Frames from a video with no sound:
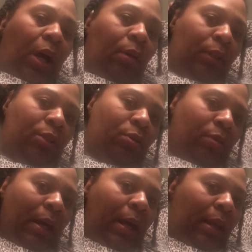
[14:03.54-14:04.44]
I only do
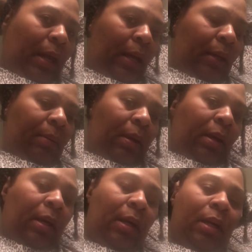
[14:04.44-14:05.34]
that like
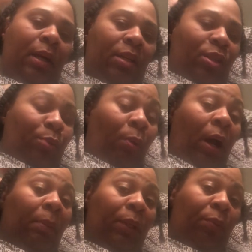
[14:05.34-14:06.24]
just
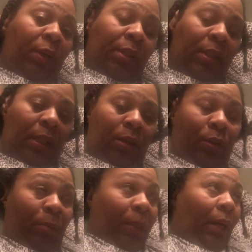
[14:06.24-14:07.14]
probably once a year,
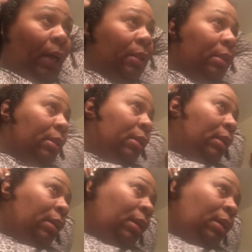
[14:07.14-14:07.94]
to be honest.